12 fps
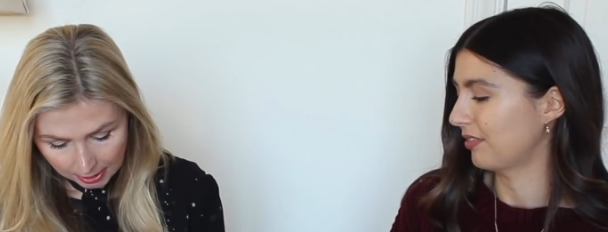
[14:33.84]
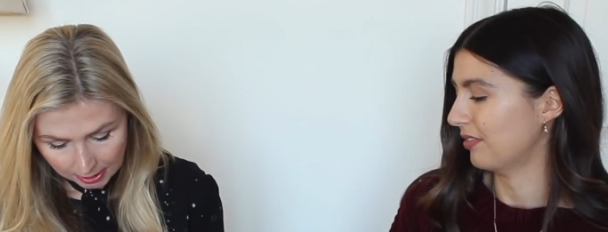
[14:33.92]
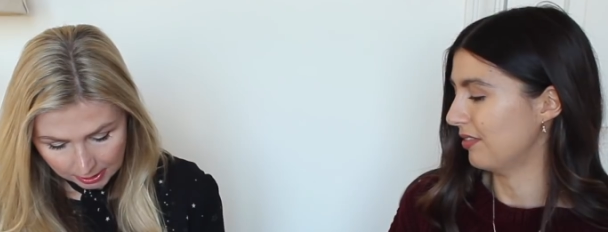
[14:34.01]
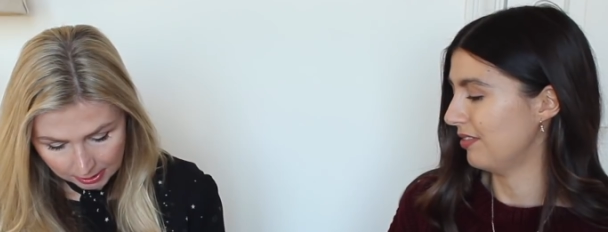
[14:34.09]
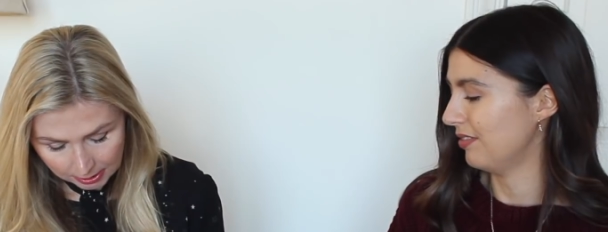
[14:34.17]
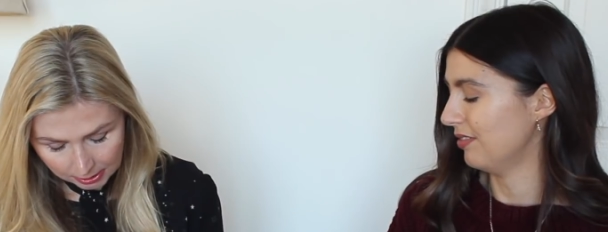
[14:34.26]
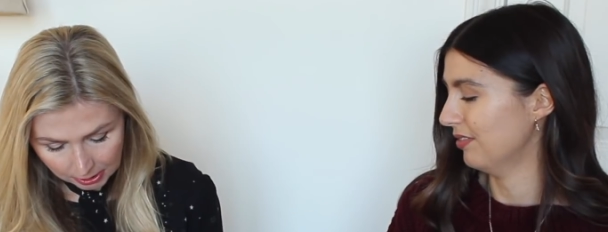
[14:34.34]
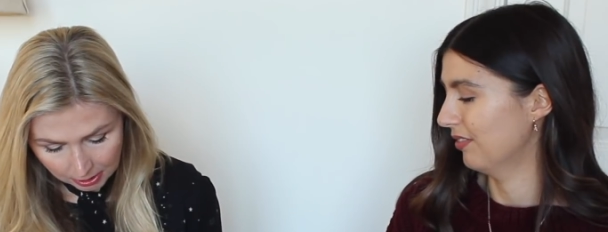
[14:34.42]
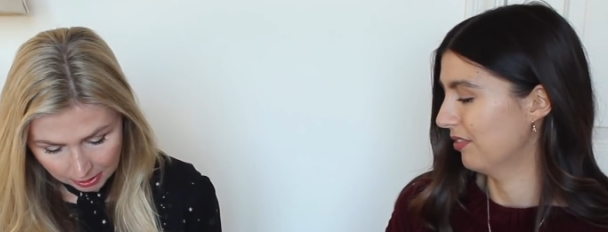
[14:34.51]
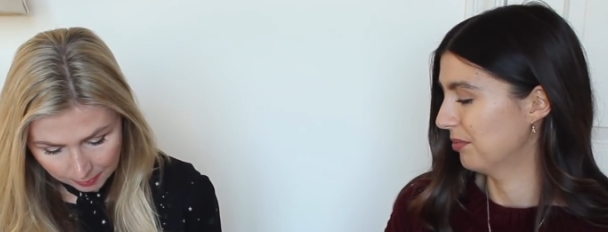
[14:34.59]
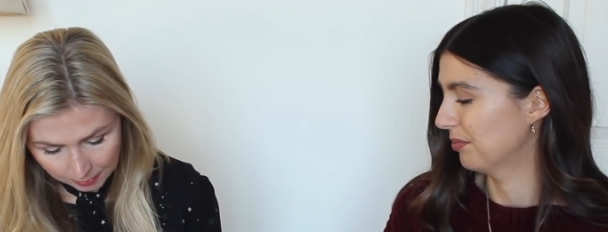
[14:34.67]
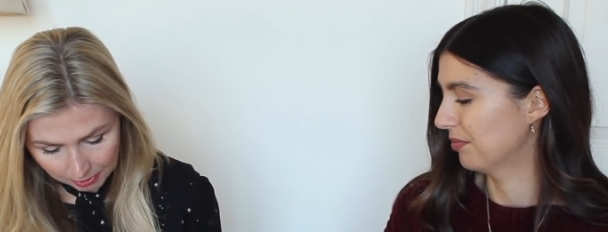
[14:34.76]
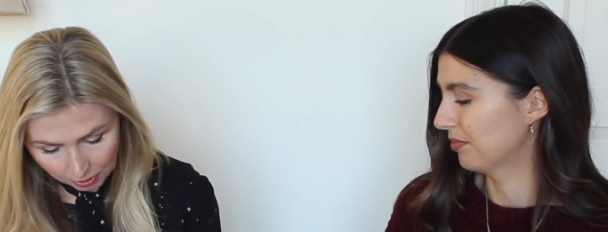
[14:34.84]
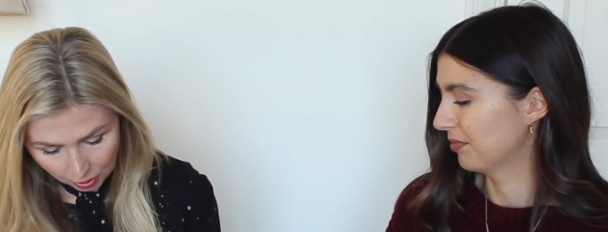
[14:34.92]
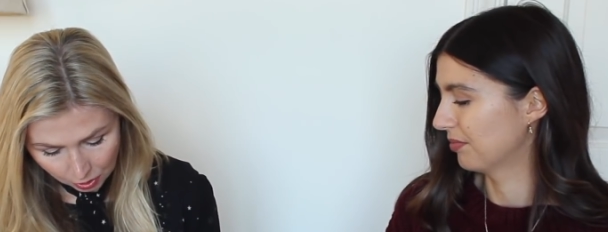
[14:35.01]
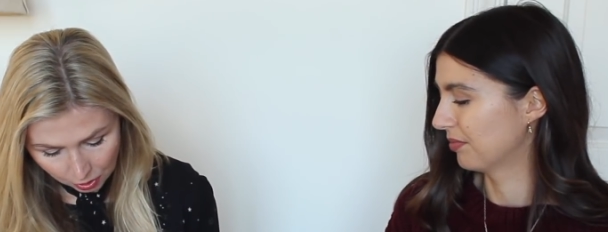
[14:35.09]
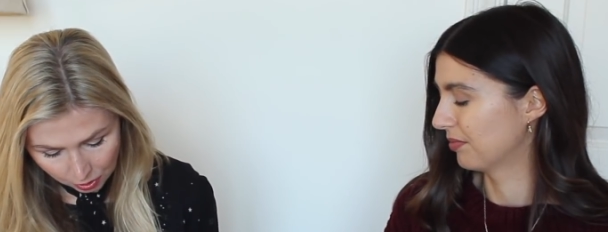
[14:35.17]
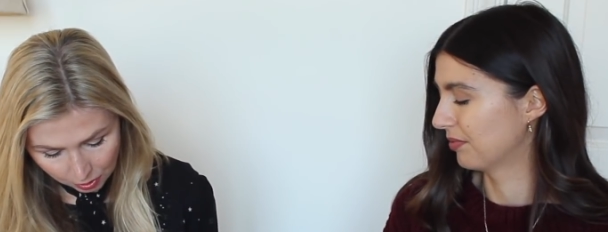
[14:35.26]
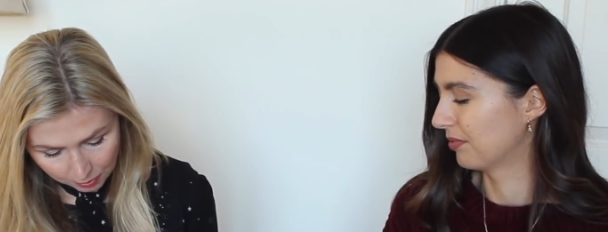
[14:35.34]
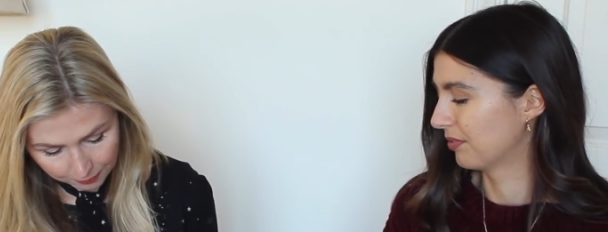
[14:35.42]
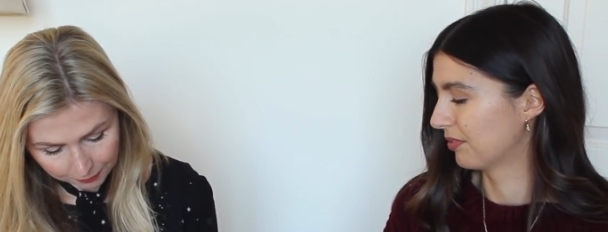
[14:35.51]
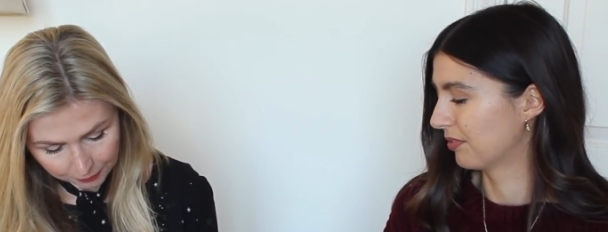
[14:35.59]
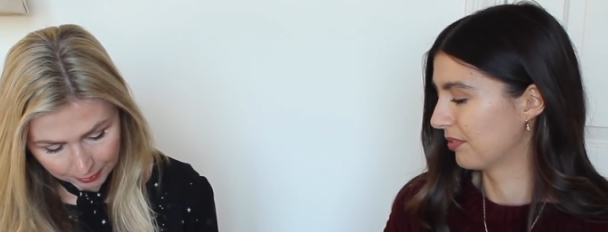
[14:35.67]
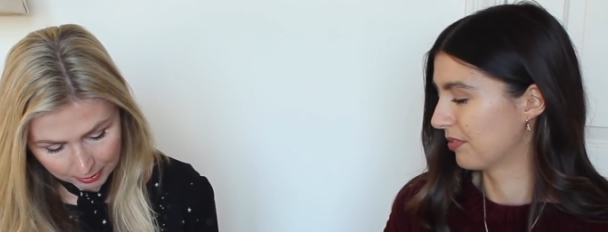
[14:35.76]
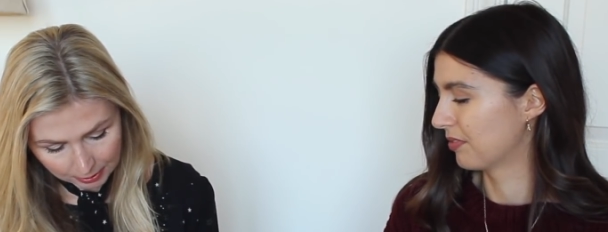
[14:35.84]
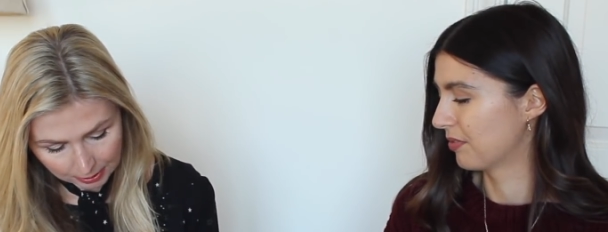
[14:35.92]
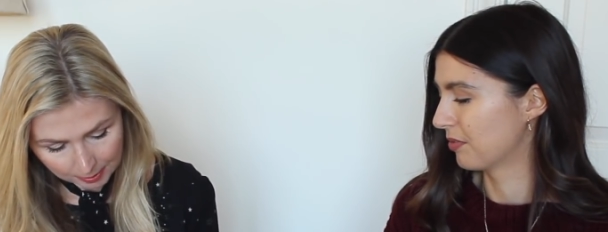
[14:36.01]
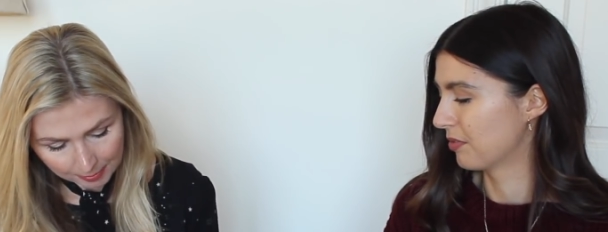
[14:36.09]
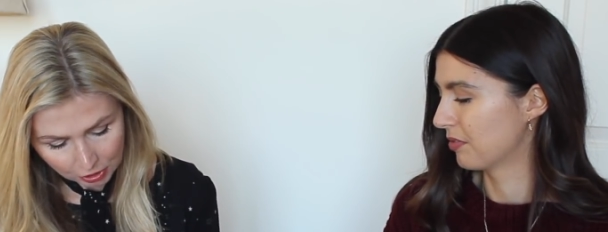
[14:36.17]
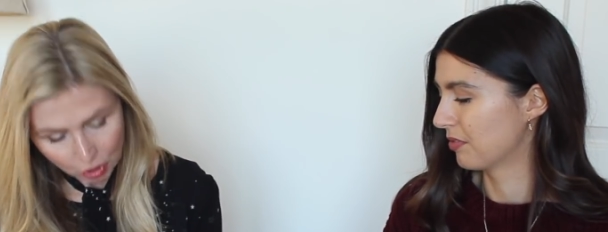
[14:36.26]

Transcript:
Speaker 1: in terms of, I'm